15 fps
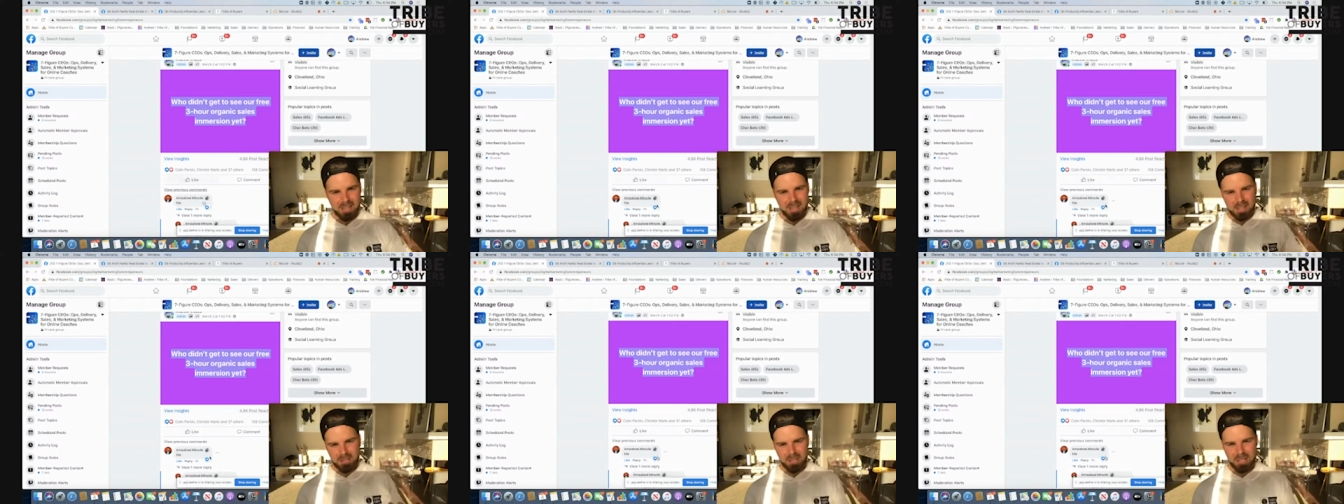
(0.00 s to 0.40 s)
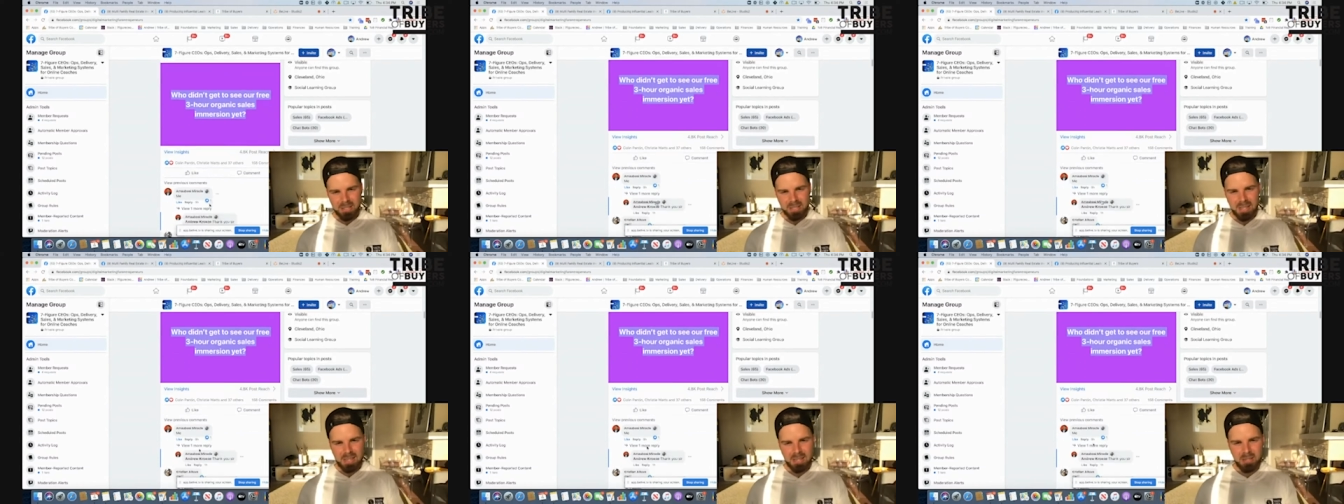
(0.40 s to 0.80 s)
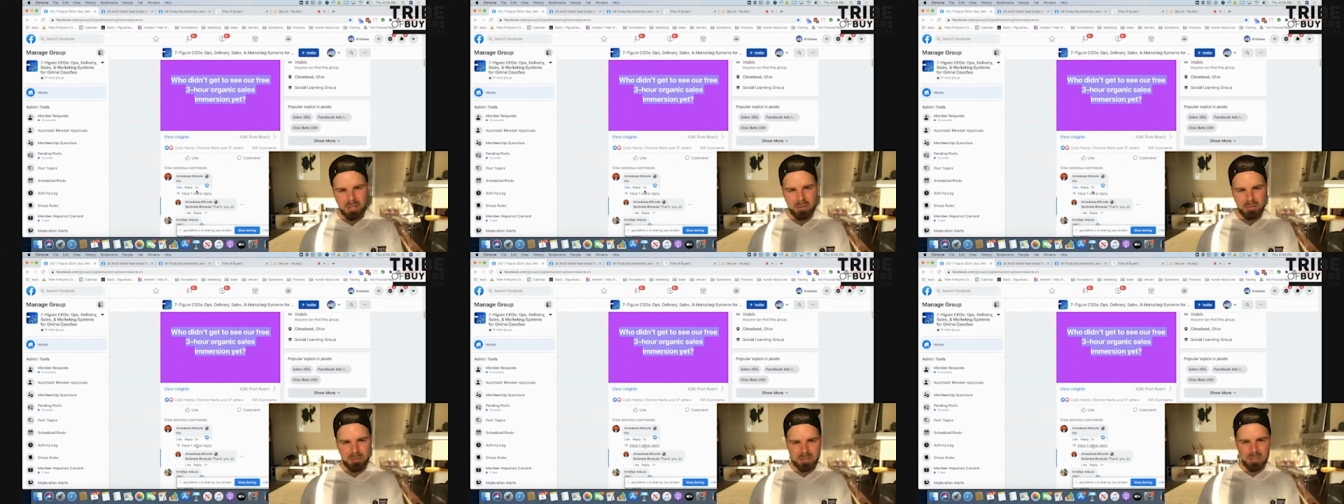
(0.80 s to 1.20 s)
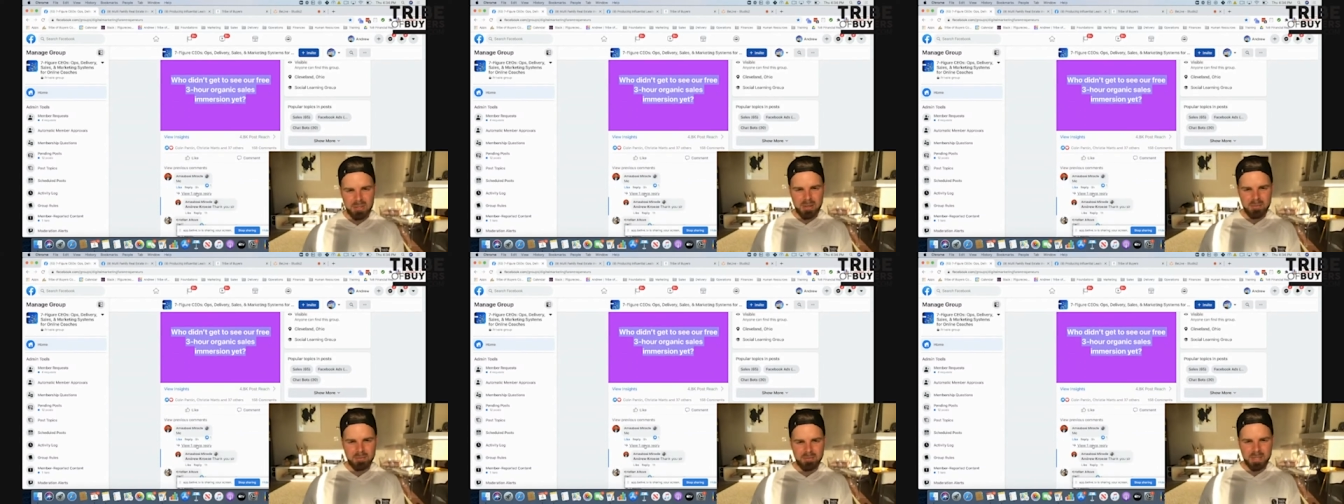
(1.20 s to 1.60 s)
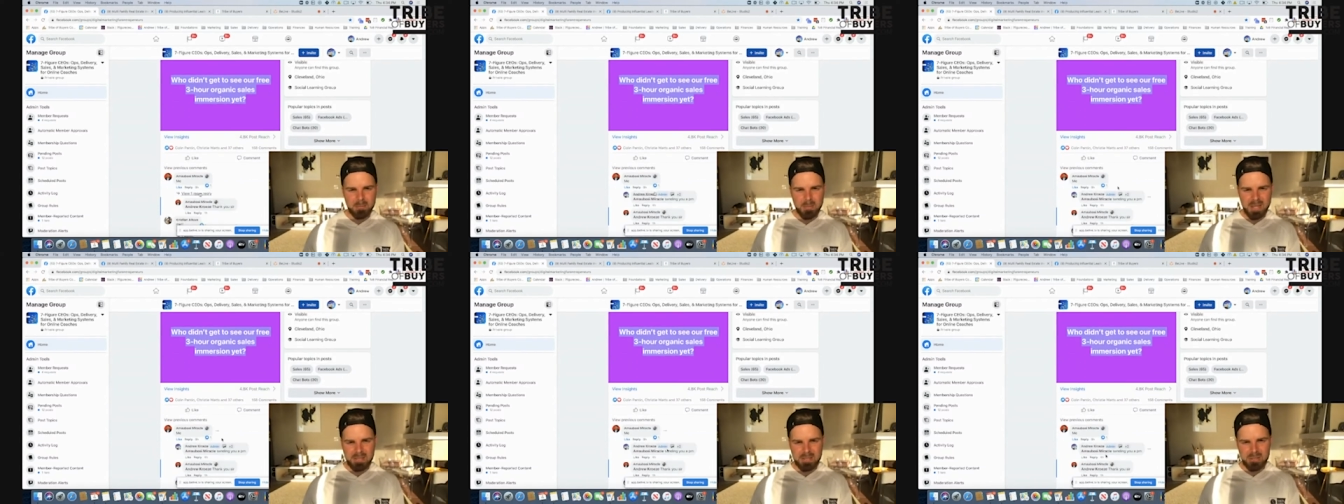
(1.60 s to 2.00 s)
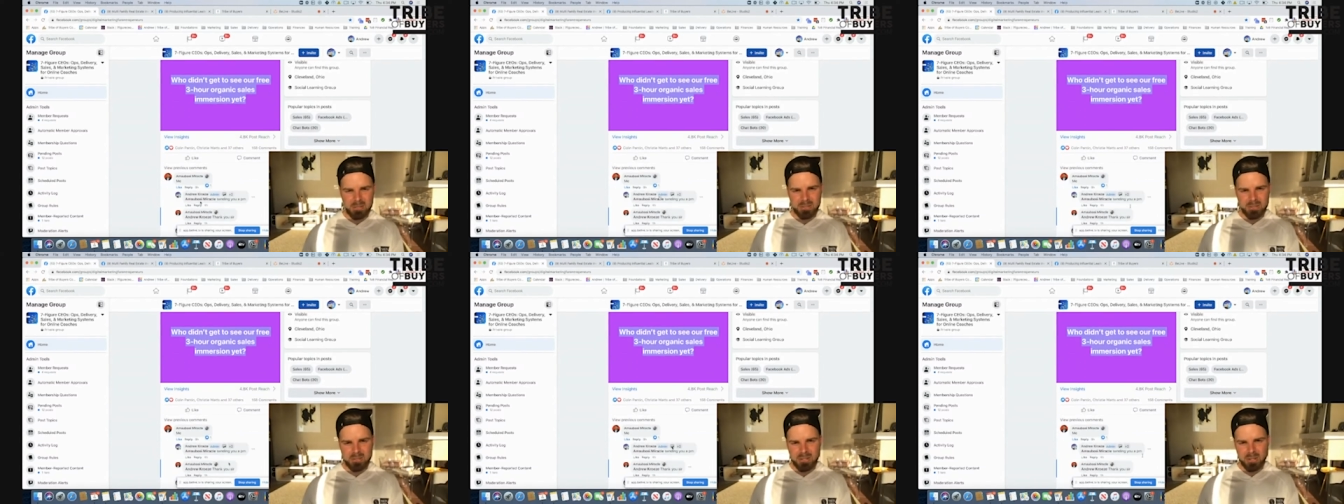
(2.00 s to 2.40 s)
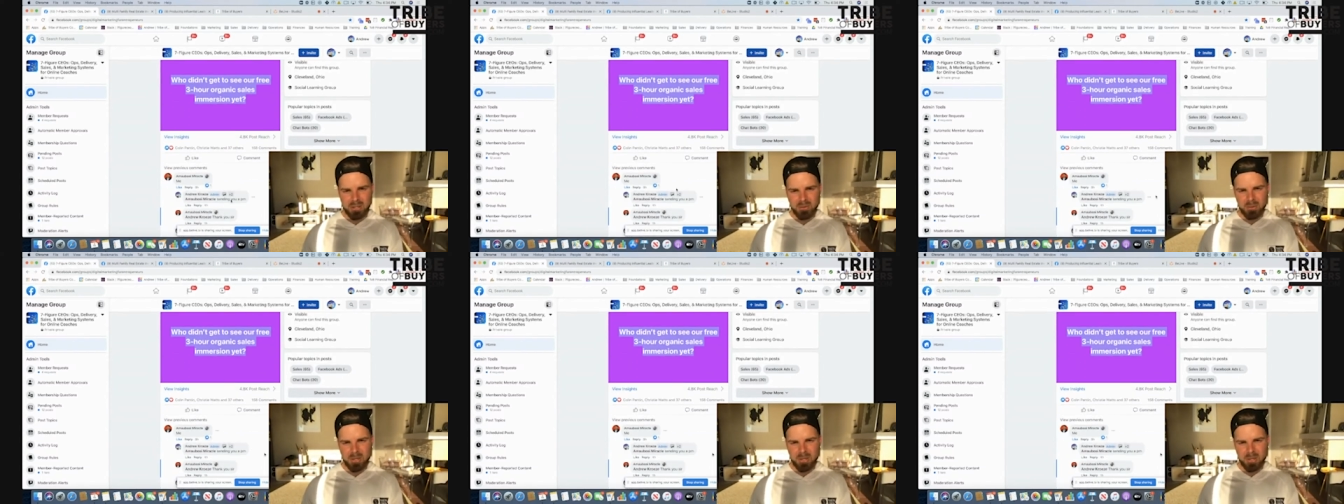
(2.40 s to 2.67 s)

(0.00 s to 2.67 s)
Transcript: and you can get it over to them via messenger so